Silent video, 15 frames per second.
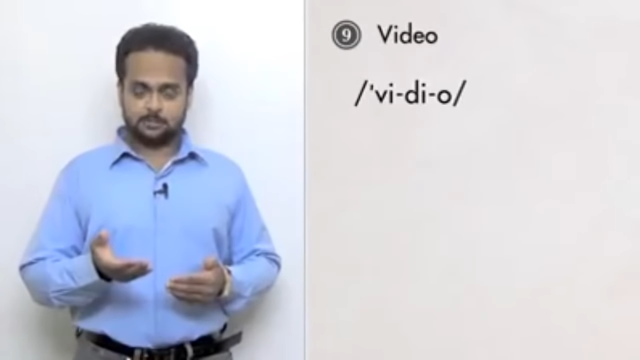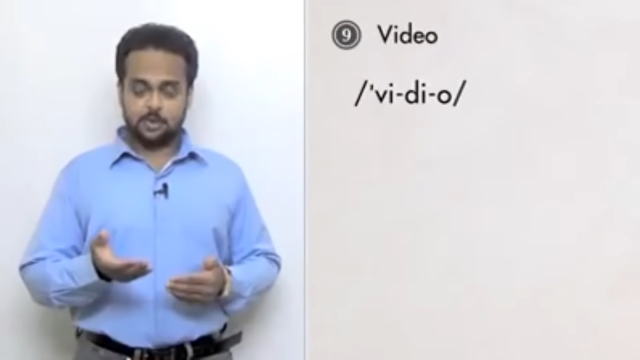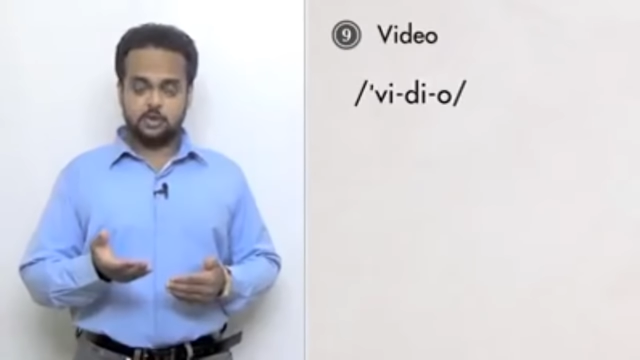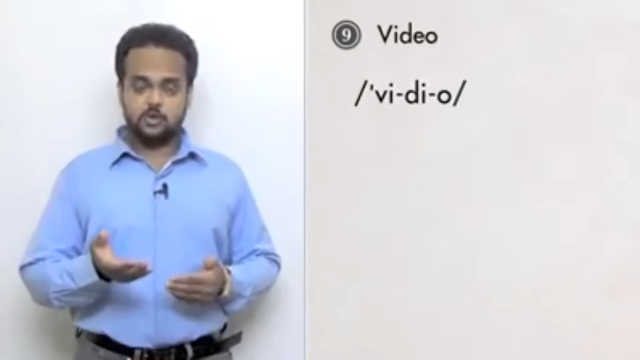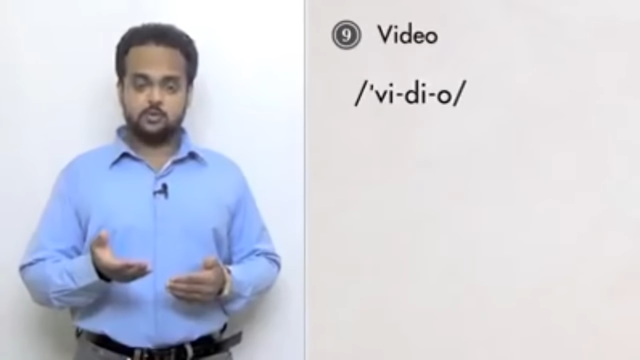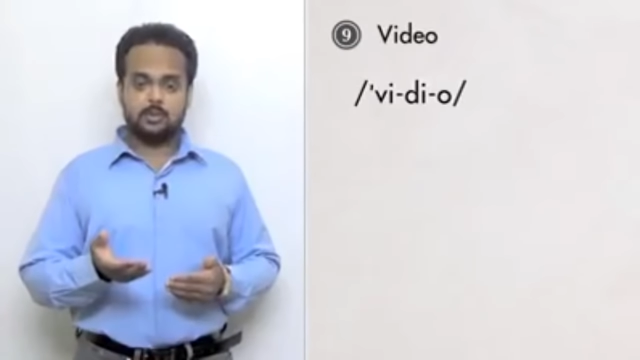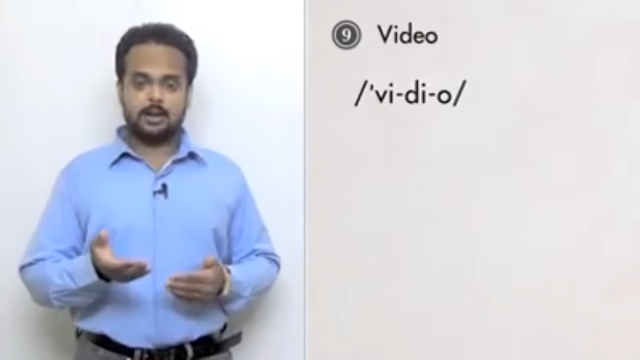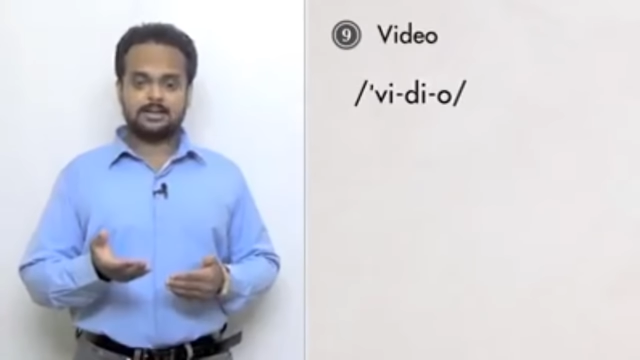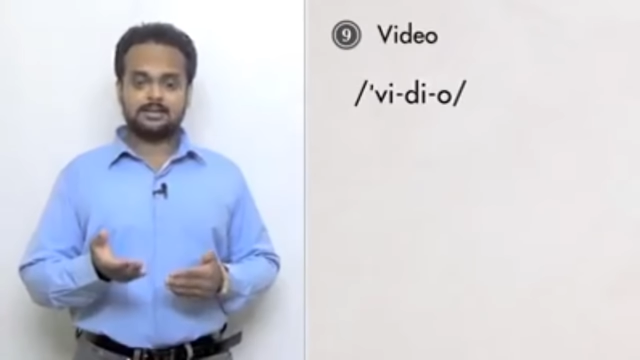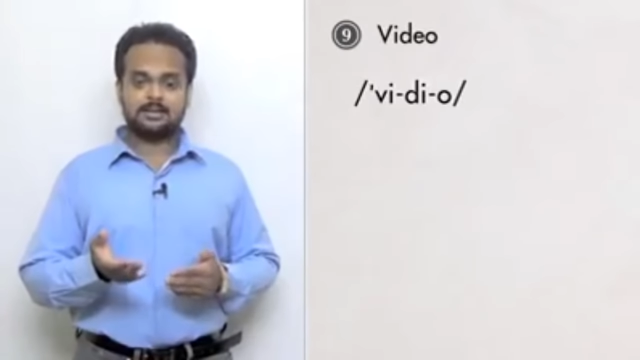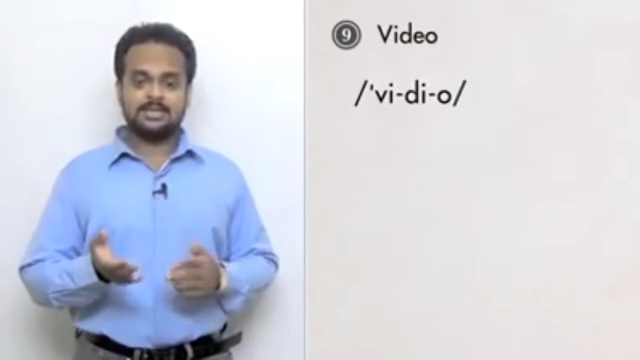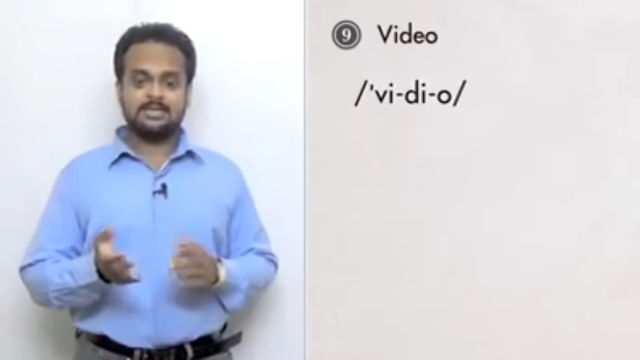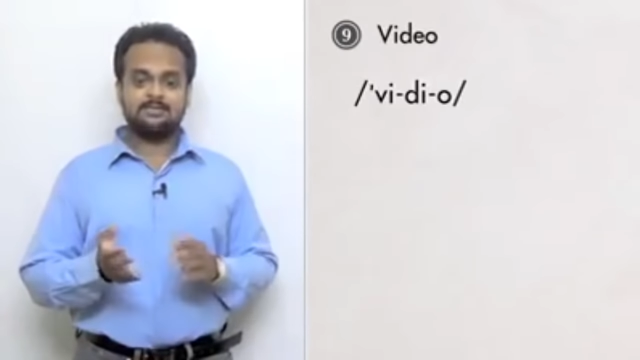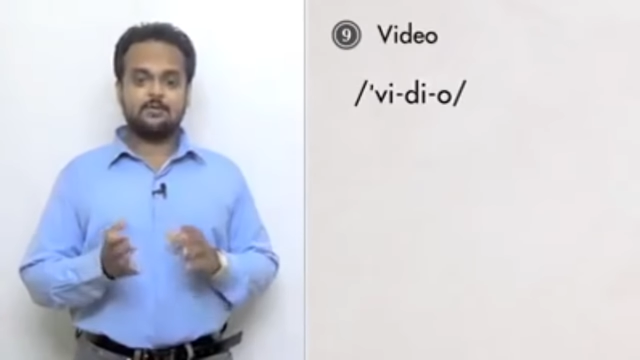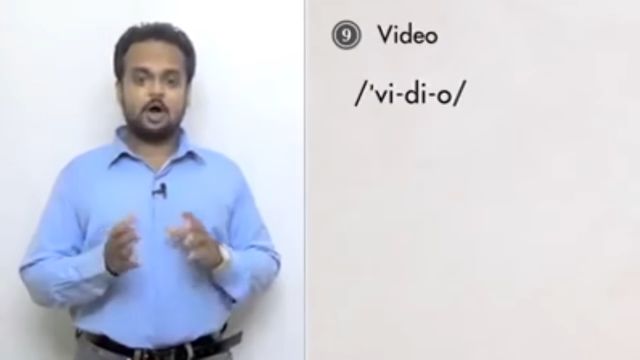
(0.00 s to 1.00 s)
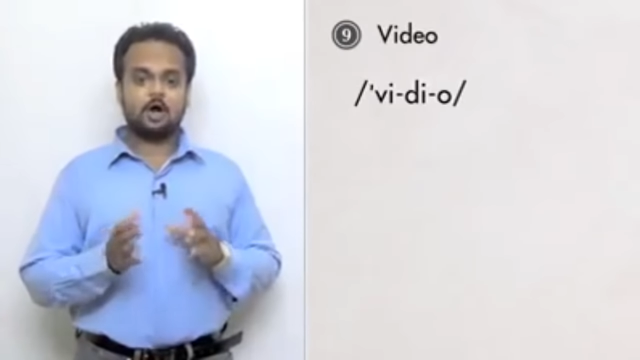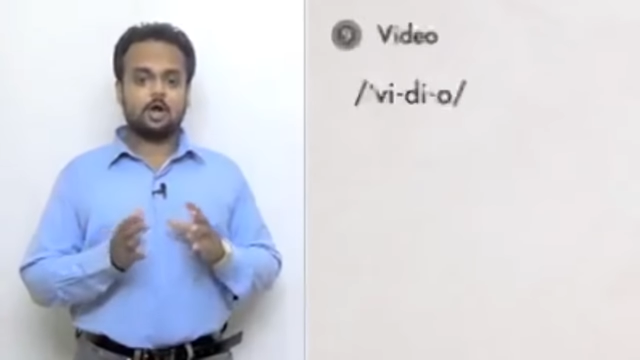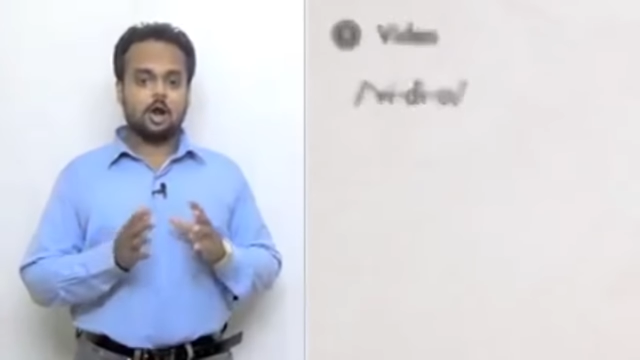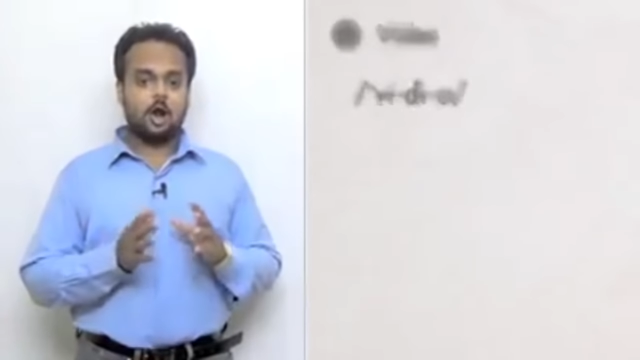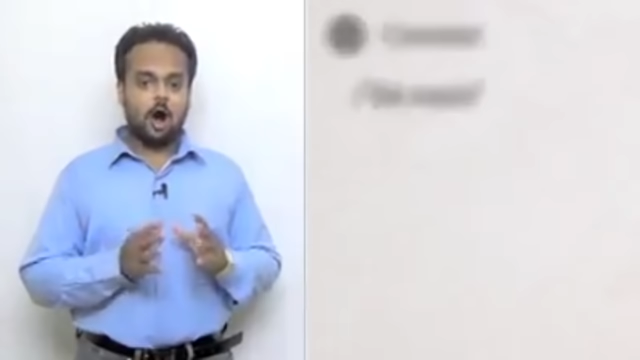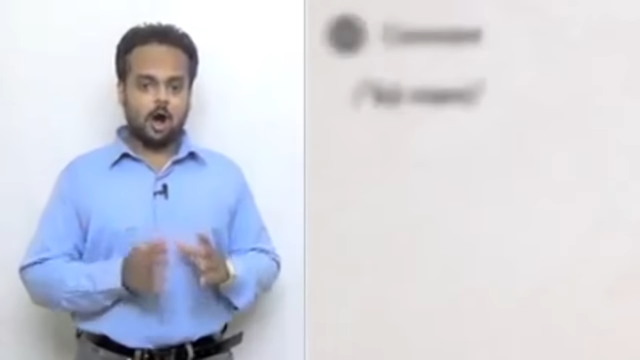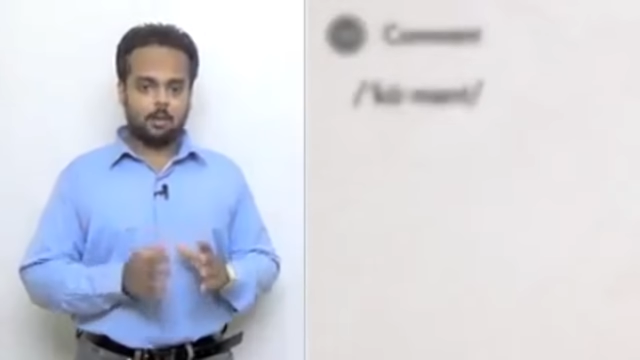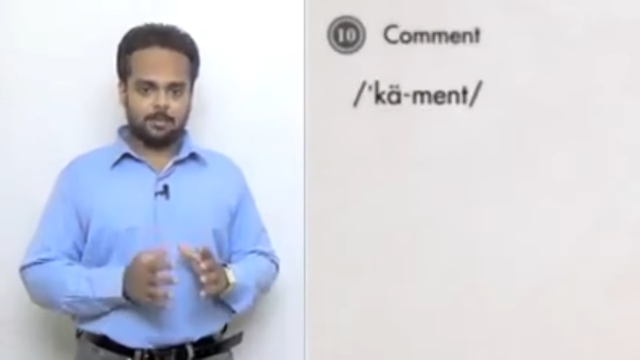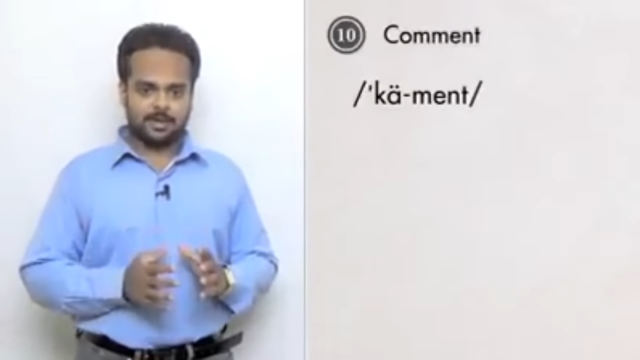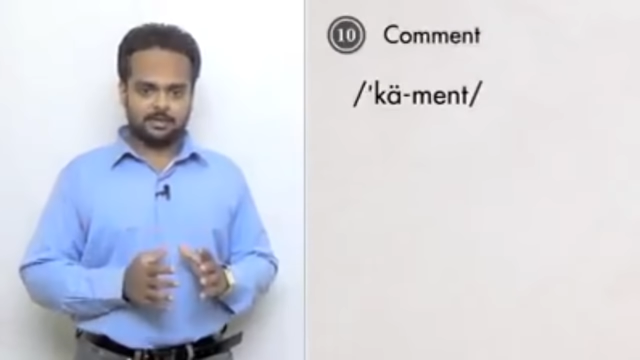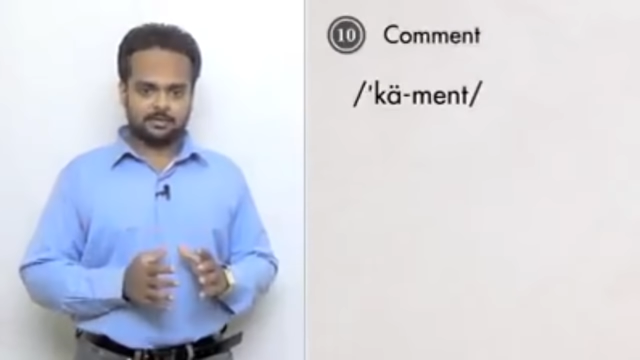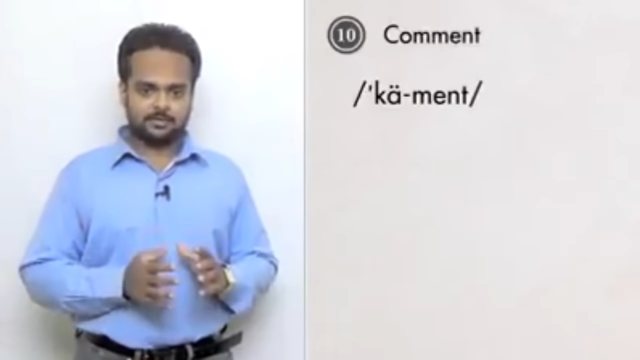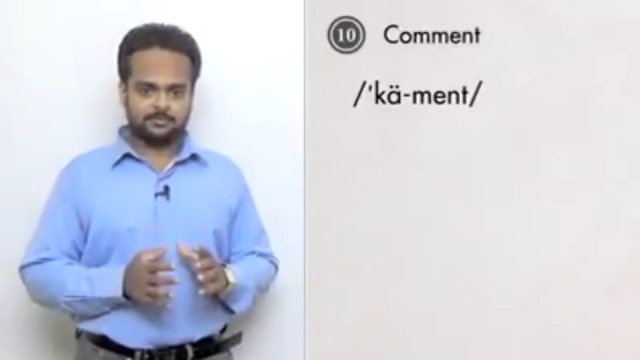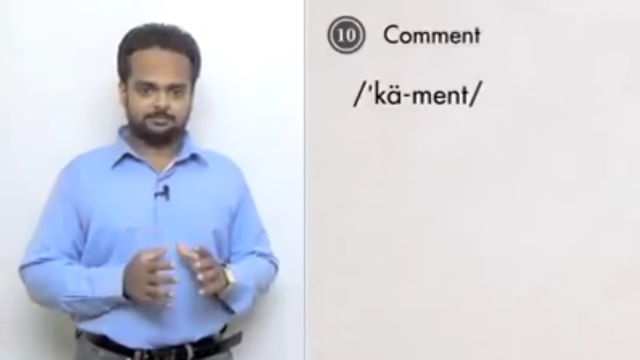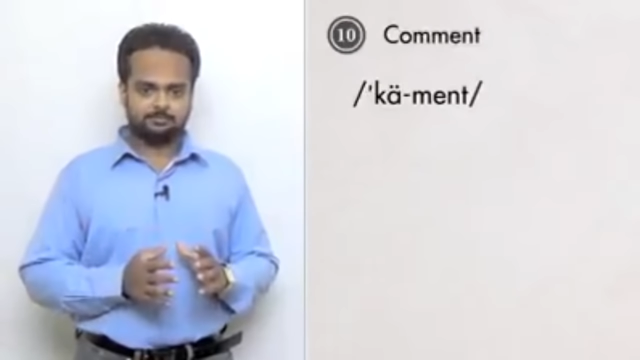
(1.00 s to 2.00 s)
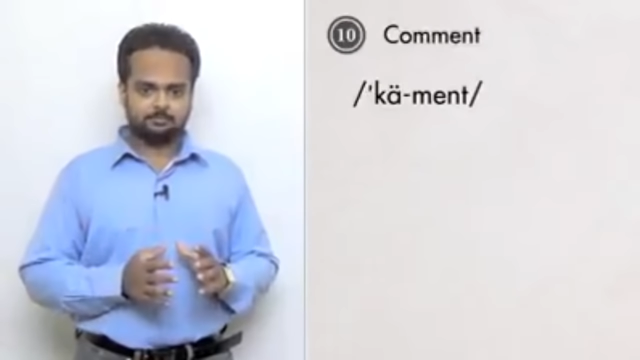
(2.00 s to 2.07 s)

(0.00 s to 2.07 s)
you might leave a comment.